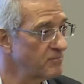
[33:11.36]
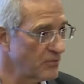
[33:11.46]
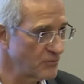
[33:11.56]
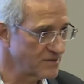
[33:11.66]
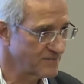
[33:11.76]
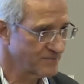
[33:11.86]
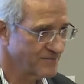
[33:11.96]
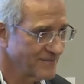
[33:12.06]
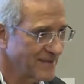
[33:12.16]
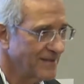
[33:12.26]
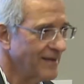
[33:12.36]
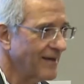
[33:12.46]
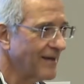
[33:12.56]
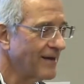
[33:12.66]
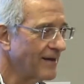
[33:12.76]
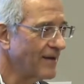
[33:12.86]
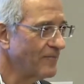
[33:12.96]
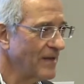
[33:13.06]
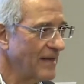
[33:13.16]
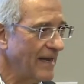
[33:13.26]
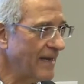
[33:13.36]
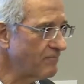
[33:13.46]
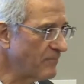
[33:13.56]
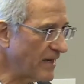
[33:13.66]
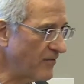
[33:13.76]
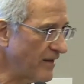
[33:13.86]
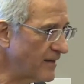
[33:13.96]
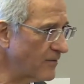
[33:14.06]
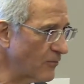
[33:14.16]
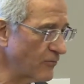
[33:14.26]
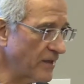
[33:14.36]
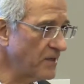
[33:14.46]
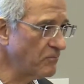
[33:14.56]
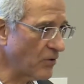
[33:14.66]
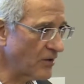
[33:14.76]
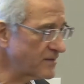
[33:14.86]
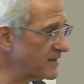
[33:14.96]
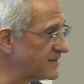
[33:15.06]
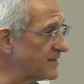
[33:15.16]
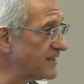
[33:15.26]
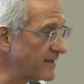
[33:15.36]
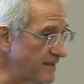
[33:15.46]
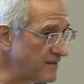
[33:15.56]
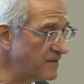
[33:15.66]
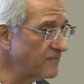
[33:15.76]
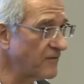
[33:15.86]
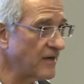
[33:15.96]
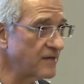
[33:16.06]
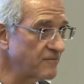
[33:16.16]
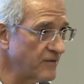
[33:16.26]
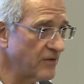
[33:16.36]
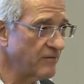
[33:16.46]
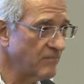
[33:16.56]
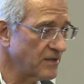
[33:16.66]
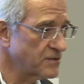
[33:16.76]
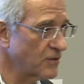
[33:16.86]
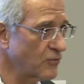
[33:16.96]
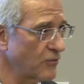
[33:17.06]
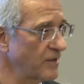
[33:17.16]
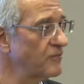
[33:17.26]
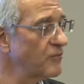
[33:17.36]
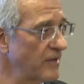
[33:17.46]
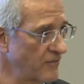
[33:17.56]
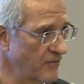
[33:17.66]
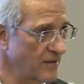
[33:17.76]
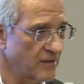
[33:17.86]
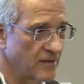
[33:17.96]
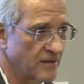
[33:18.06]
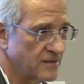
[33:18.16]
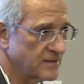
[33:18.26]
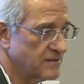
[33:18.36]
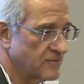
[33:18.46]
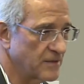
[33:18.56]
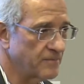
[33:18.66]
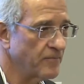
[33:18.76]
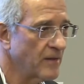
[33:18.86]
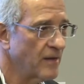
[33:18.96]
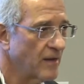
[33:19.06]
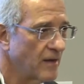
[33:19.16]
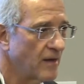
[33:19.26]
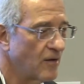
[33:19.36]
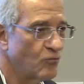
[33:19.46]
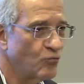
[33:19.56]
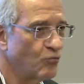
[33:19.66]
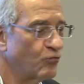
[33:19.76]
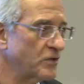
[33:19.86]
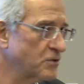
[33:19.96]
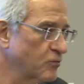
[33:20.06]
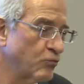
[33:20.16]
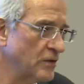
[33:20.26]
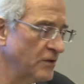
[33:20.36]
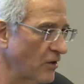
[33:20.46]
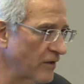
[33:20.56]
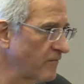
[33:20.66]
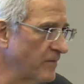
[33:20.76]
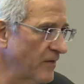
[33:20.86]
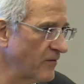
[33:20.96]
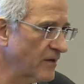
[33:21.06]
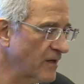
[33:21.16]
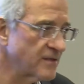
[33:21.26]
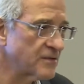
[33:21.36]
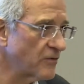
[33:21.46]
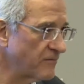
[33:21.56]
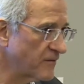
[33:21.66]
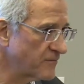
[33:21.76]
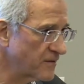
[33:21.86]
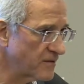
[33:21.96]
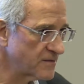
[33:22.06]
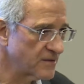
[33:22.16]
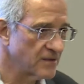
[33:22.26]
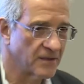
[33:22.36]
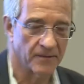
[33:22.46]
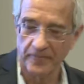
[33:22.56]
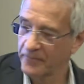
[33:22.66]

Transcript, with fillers: Poles. Uh, and by then already politics is identified very much according to ethnic lines, right? Uh, which would not have been the case only 50 years earlier.